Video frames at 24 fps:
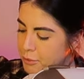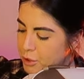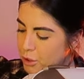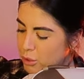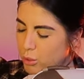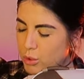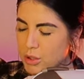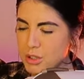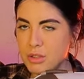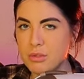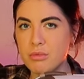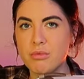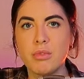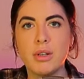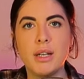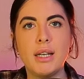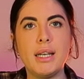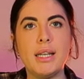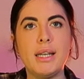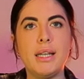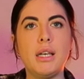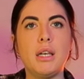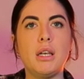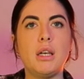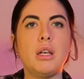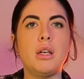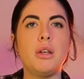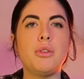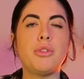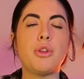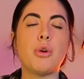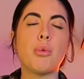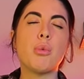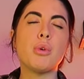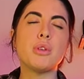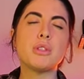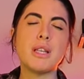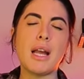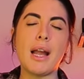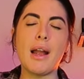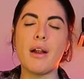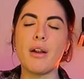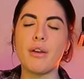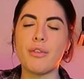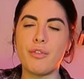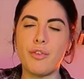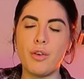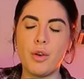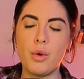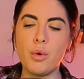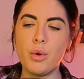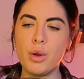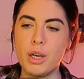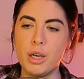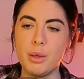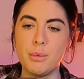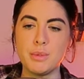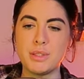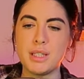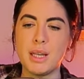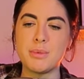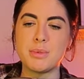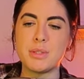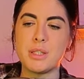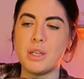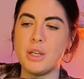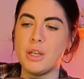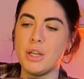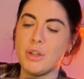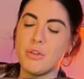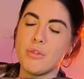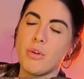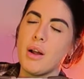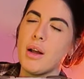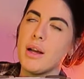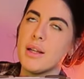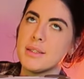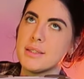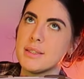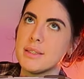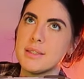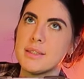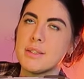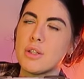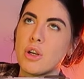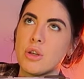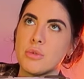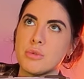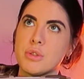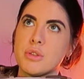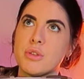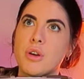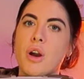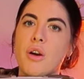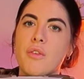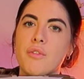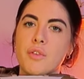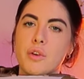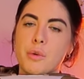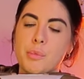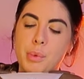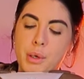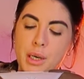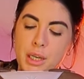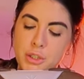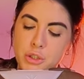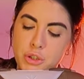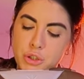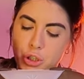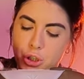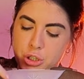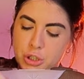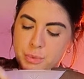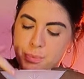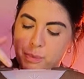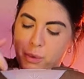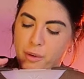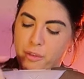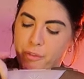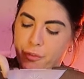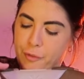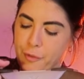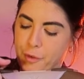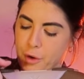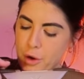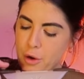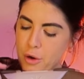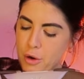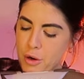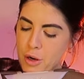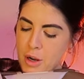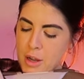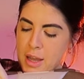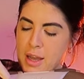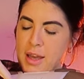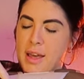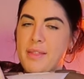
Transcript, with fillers: there wasn't really there was airflow and it was absolutely grand in terms of comfort but I just prefer